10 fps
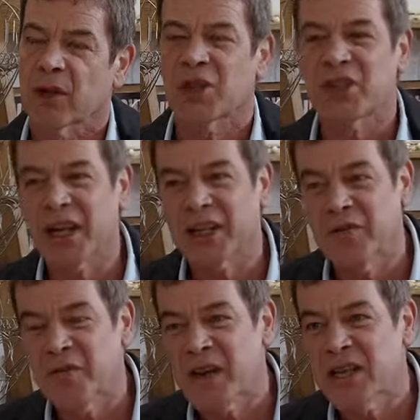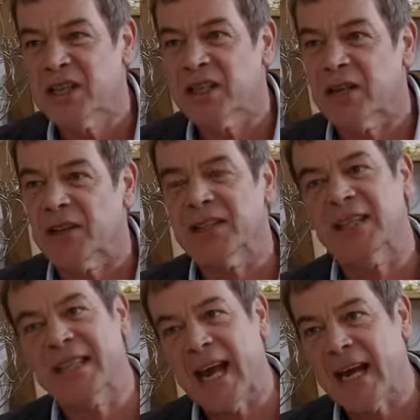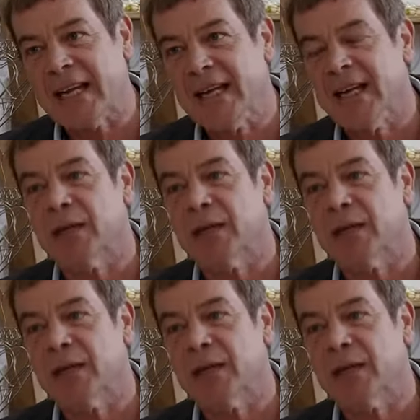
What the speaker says: Because I convinced her that today